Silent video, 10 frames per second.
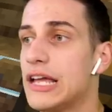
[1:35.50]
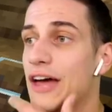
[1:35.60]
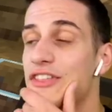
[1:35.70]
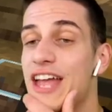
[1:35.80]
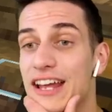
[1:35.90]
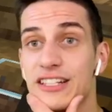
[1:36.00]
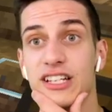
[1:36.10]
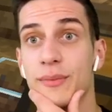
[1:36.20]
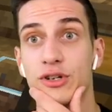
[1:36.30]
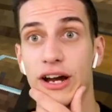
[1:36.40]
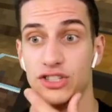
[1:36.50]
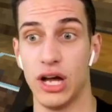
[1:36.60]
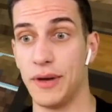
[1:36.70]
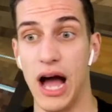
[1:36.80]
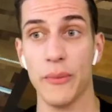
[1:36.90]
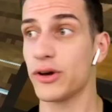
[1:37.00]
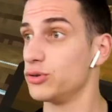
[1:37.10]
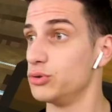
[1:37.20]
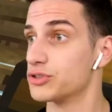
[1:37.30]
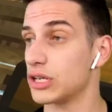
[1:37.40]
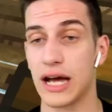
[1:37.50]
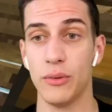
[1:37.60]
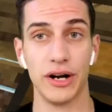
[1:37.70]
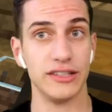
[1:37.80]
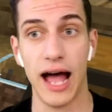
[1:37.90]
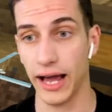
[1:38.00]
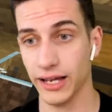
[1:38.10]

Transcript: yeah, the end is gonna be crazy. I mean, how are we gonna do this? Like, I don't wanna die.